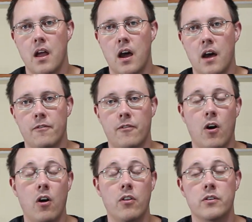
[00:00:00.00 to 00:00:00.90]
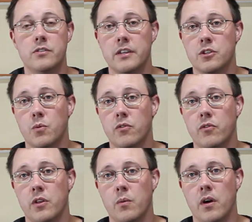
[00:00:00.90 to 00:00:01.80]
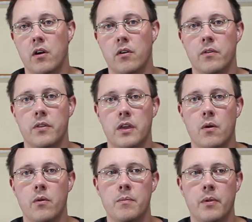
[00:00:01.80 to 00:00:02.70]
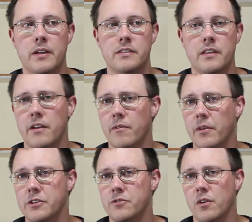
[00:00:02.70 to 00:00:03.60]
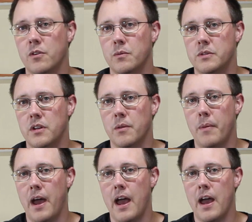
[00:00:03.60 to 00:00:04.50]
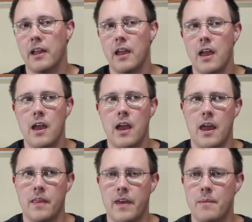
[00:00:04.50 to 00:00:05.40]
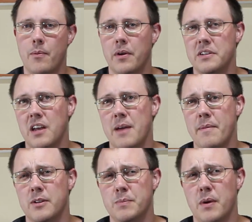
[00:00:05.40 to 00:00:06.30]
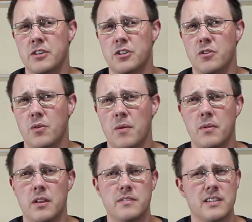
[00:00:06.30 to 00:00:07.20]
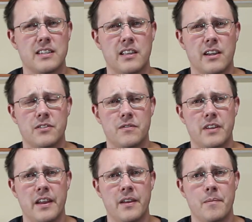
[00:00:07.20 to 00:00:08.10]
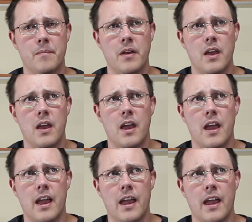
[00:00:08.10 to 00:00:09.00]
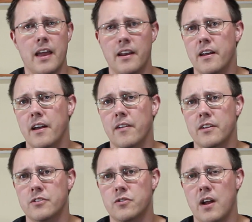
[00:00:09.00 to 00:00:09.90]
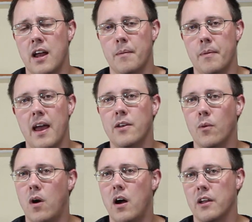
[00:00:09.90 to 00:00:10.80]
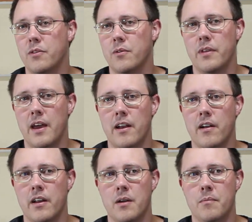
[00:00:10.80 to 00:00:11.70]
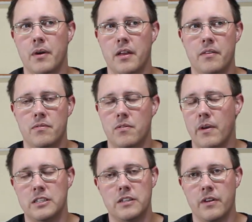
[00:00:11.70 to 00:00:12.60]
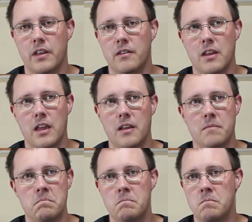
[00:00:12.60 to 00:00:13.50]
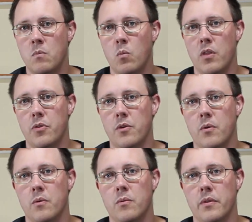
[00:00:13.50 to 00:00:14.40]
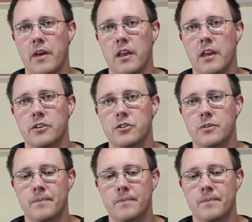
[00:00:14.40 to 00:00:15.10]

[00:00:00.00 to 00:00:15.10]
For all those things, it's worked really well. The only place that it really struggled was on the pack, and at that point in time I was punching through, I believe, 6 layers of denim and a nylon strap. I had to walk it through that area, but the rest of it went through without a hitch.